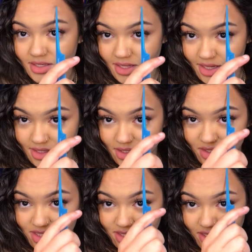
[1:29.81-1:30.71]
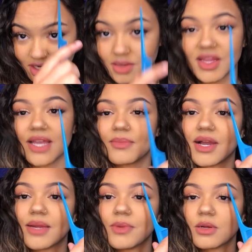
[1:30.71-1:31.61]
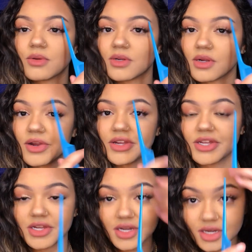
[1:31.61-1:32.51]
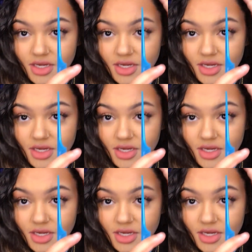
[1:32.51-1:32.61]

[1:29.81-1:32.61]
kind of near like my eyebrow arc here.